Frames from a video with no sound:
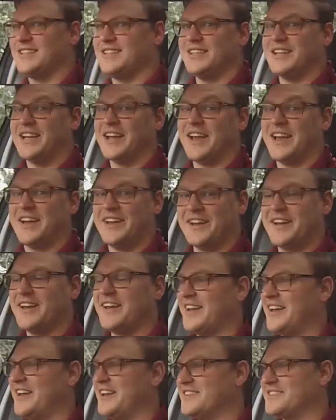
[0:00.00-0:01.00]
yeah.
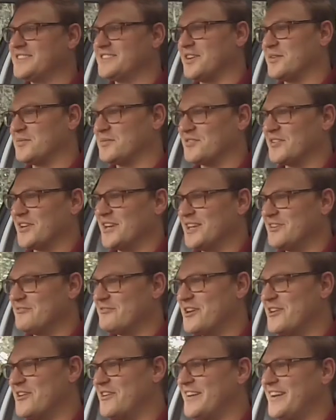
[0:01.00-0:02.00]
It stops really
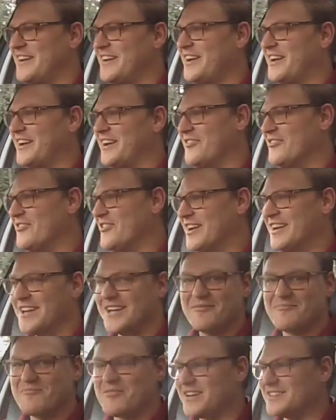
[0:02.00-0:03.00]
well, and
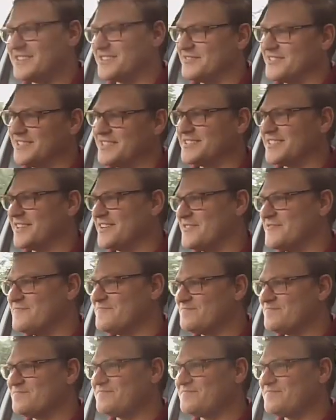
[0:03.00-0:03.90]
really impressively so.